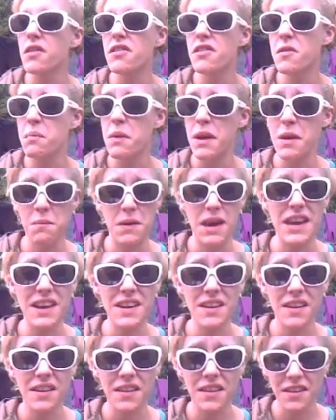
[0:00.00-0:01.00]
Spit,
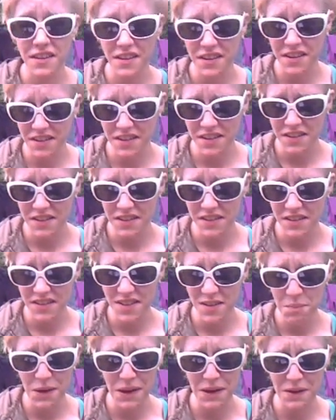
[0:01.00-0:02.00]
mate.
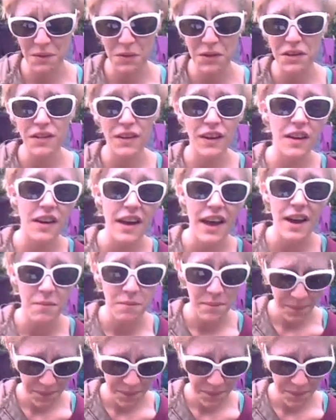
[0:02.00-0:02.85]
Spit, what do you think I am?